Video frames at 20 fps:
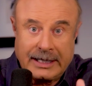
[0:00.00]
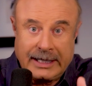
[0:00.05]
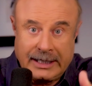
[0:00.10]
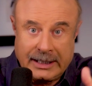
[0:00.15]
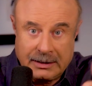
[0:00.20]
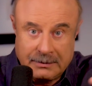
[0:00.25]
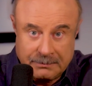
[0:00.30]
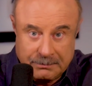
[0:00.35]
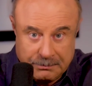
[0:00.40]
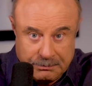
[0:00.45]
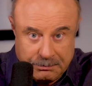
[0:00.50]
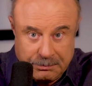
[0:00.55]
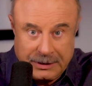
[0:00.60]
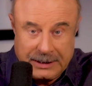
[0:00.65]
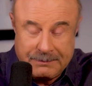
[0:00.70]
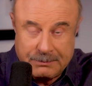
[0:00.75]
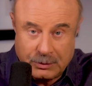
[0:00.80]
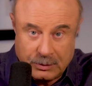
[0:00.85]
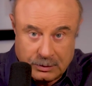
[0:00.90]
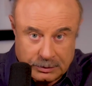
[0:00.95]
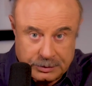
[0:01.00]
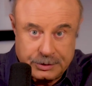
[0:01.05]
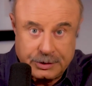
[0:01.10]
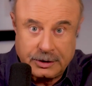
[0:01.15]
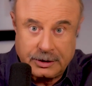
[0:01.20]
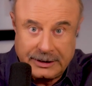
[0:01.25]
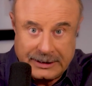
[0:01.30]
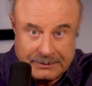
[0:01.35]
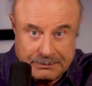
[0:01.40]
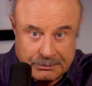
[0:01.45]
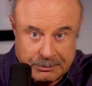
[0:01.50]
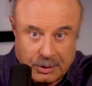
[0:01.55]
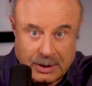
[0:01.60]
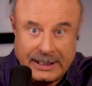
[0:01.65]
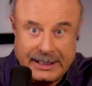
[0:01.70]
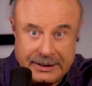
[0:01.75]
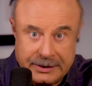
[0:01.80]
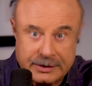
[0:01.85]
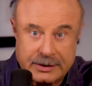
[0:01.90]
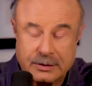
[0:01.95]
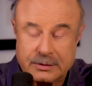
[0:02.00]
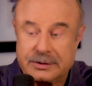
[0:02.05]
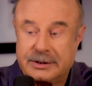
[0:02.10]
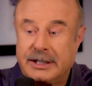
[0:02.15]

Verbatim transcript: and people should embrace those